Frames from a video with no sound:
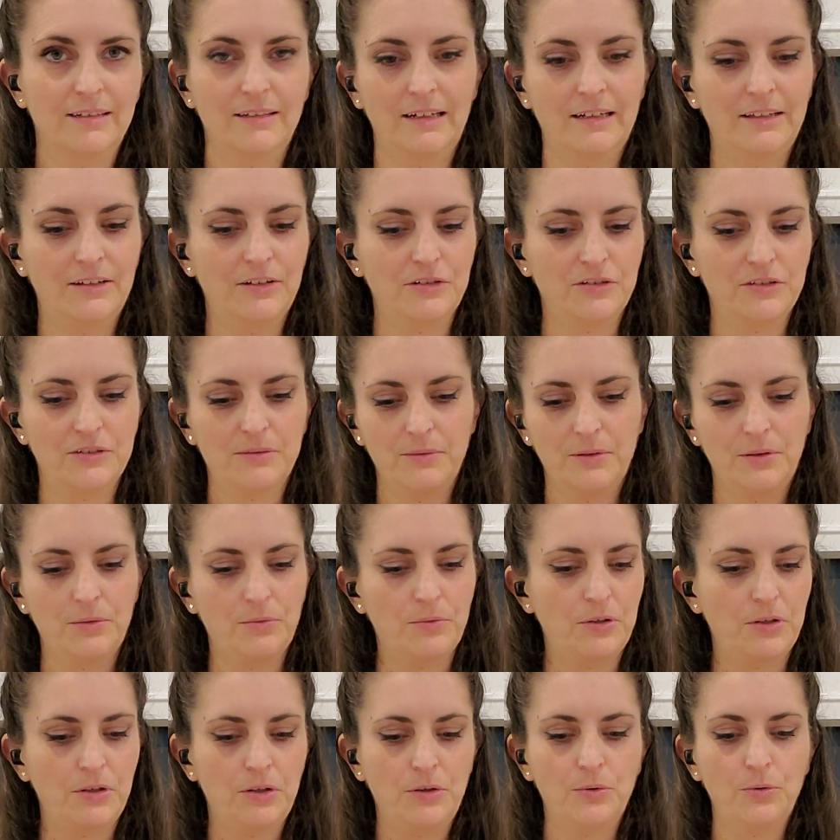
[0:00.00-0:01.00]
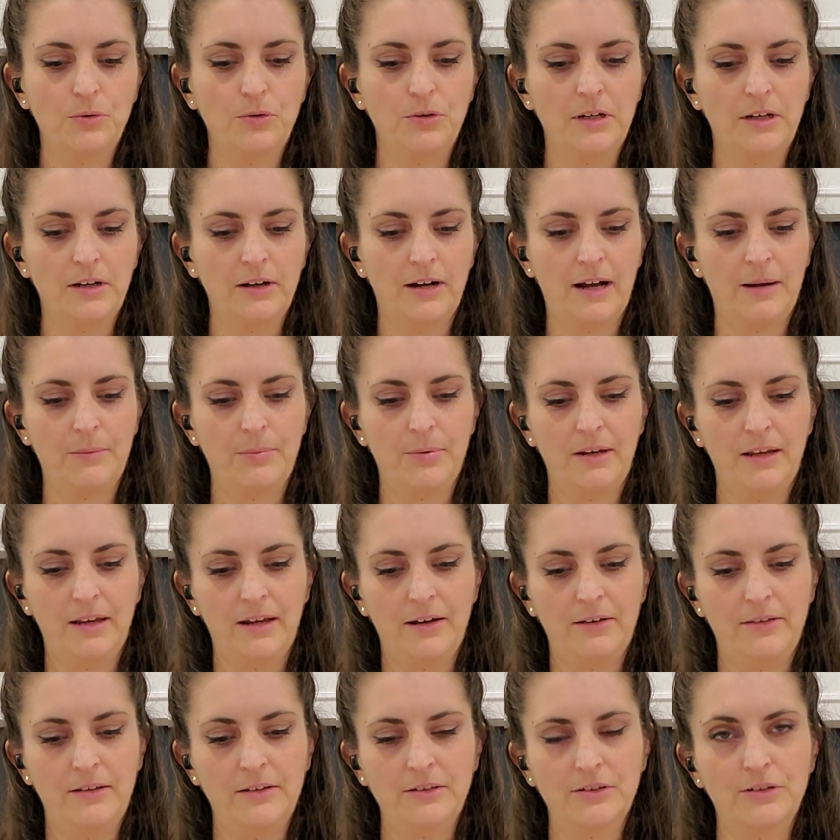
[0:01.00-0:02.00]
Like there's something really cool here happening,
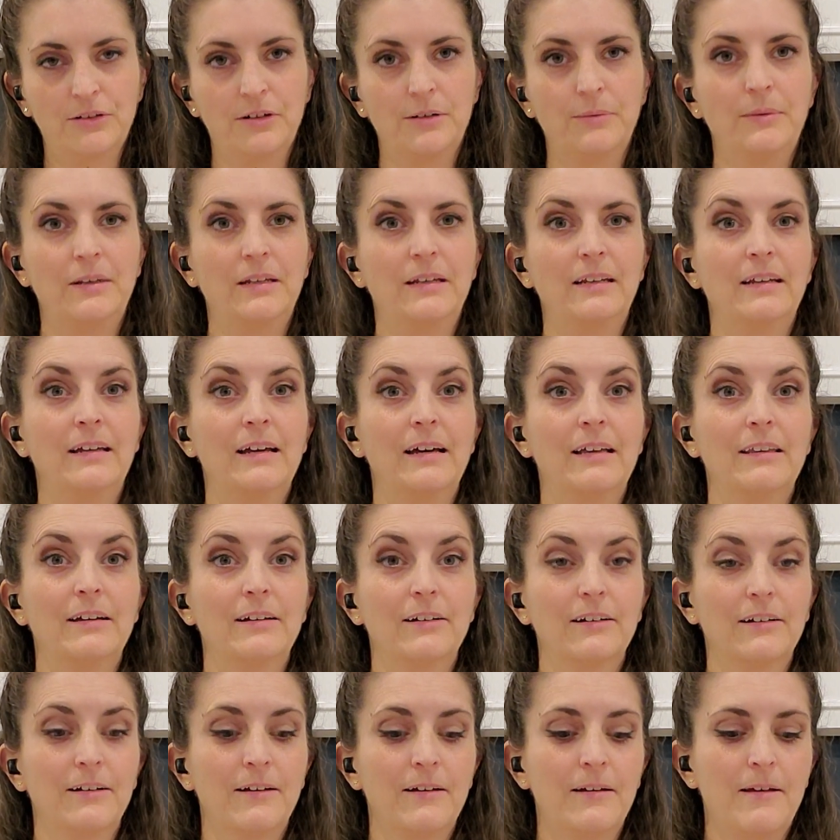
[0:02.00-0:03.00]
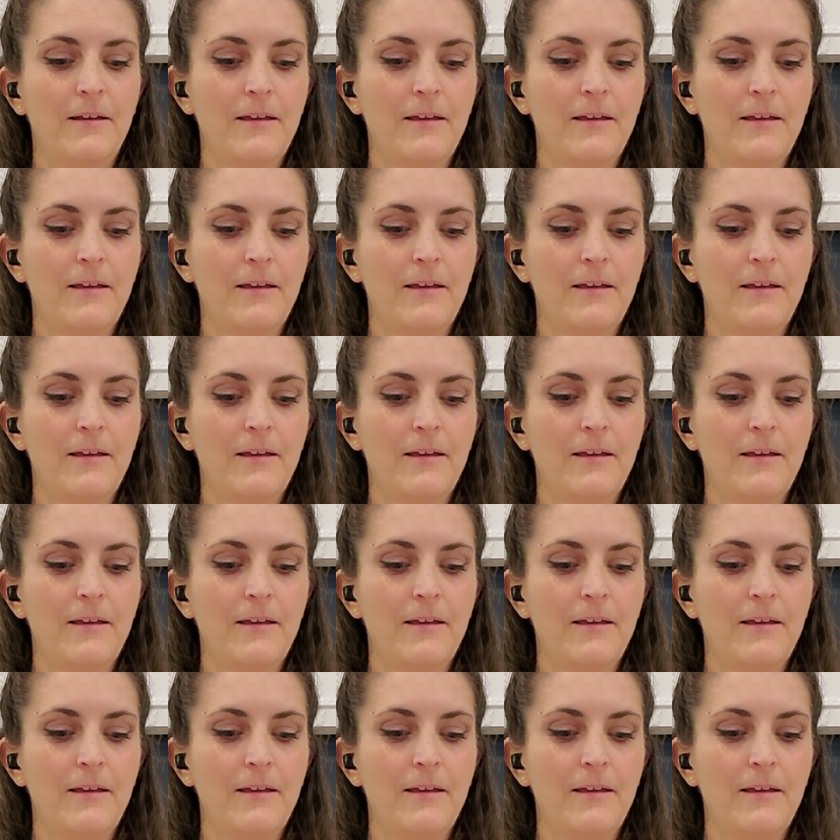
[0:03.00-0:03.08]
how these are coming together.